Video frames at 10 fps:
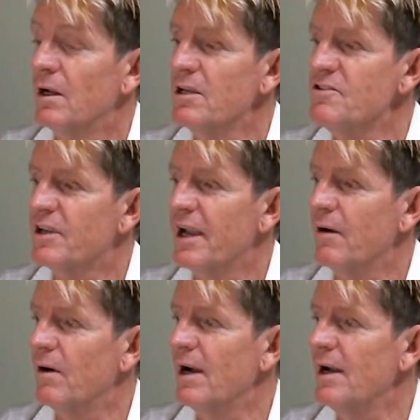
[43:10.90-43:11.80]
Lisa
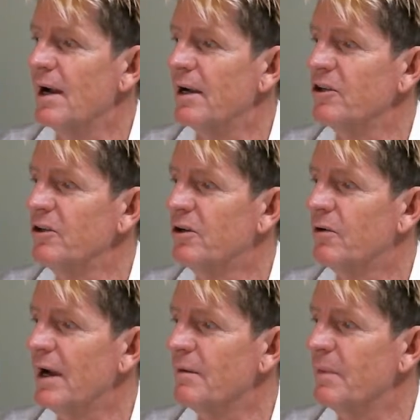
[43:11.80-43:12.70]
Carroll, haha, you
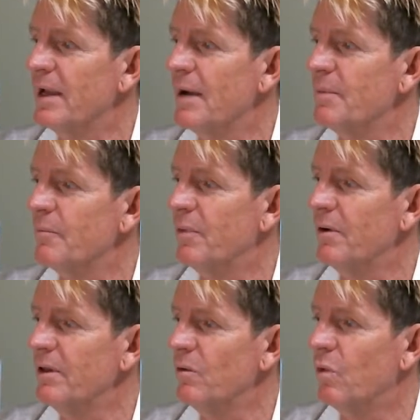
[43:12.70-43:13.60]
cracked me up.
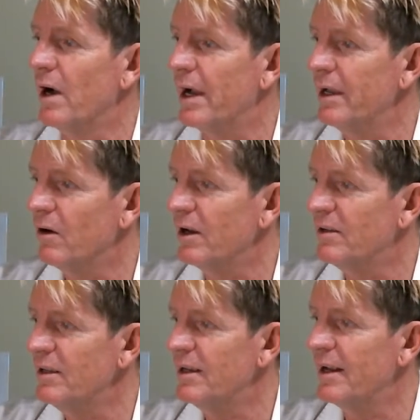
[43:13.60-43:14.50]
By the way, I
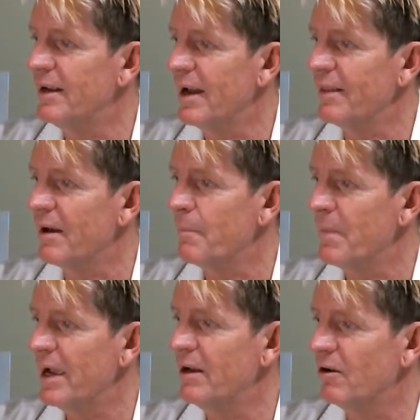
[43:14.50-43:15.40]
did another
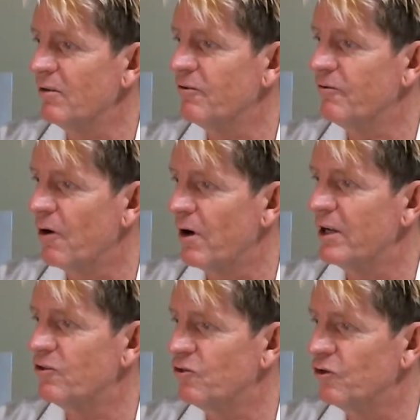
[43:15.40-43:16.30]
Man on
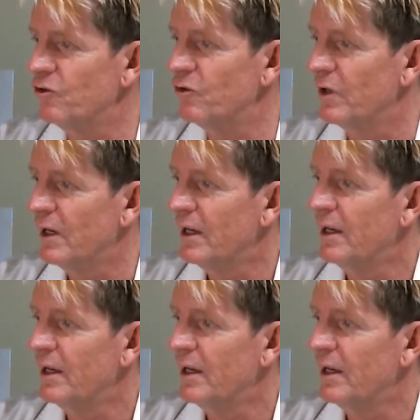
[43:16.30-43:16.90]
Fire 2.